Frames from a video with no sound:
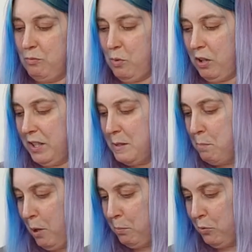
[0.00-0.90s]
well, it's
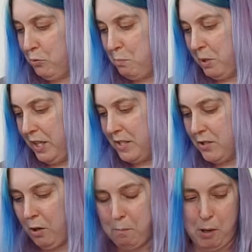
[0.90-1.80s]
bobbled, but it's
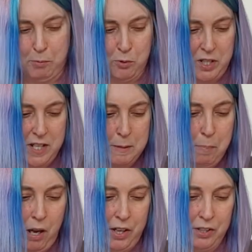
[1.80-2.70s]
not bobbled, it's
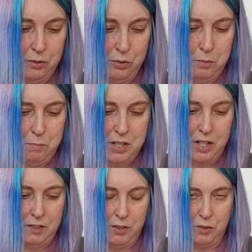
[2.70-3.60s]
piled
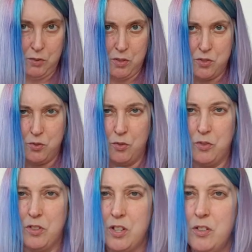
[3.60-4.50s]
material, the sort
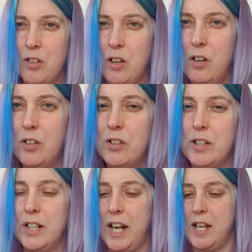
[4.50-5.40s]
that you can't
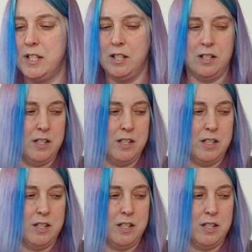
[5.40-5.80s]
get